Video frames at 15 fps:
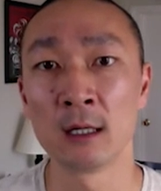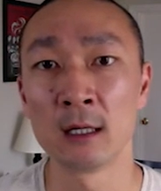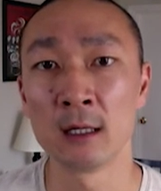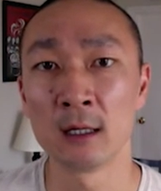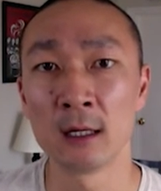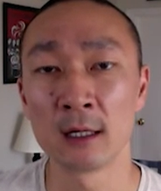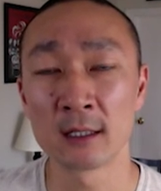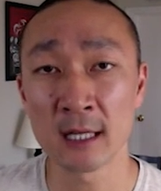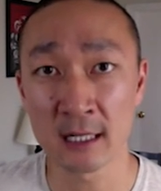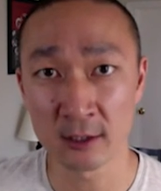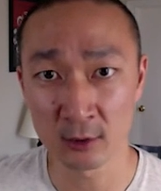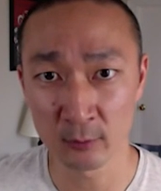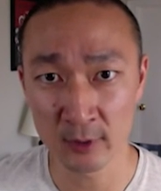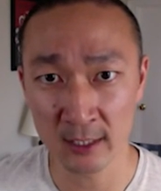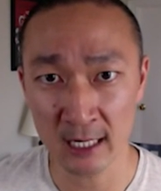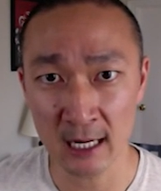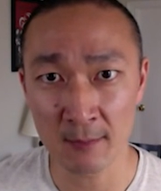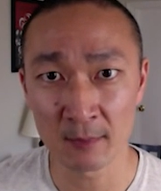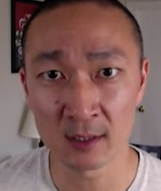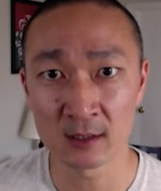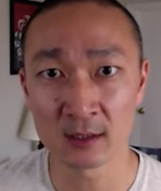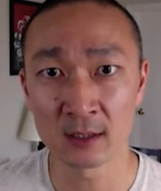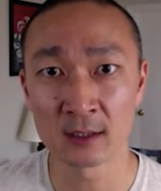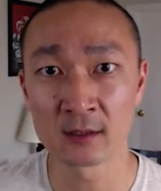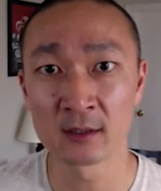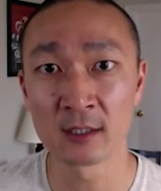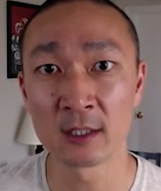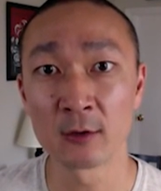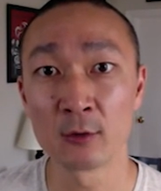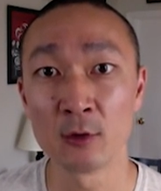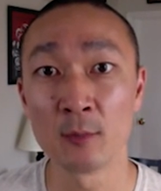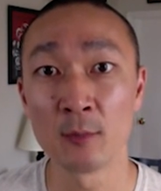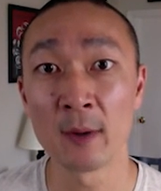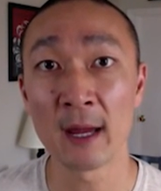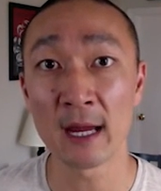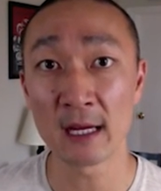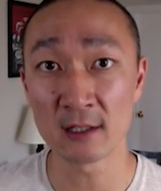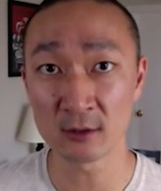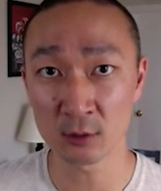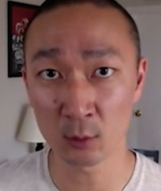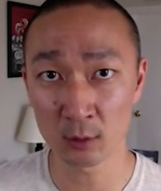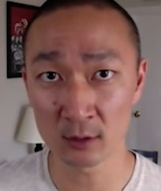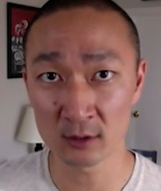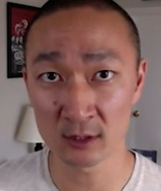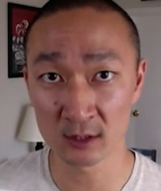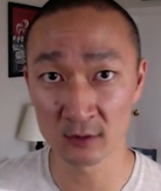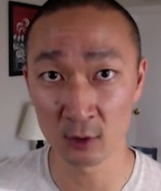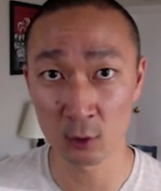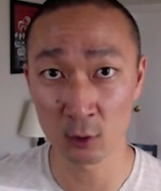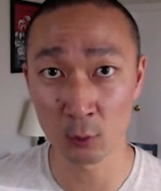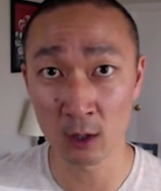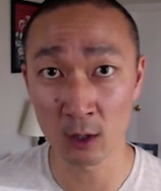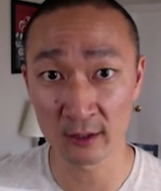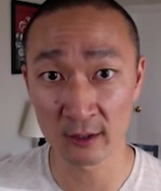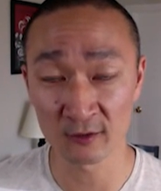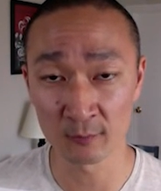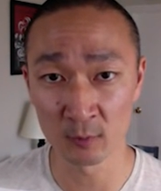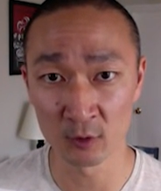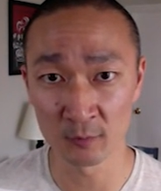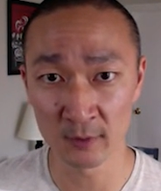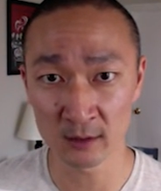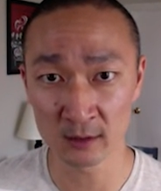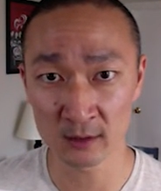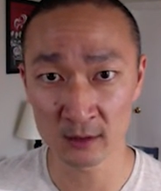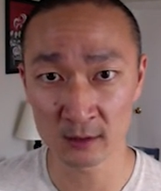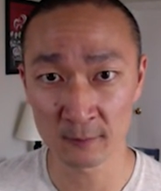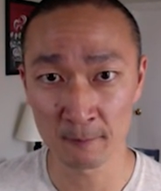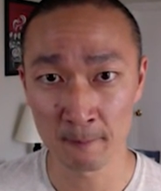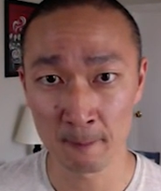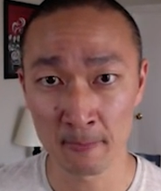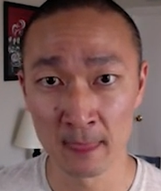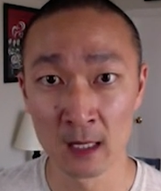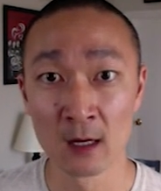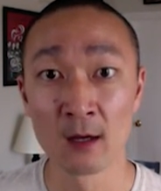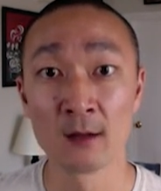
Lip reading: again, to recap, this is the Group A scores. This is for quality of movements. This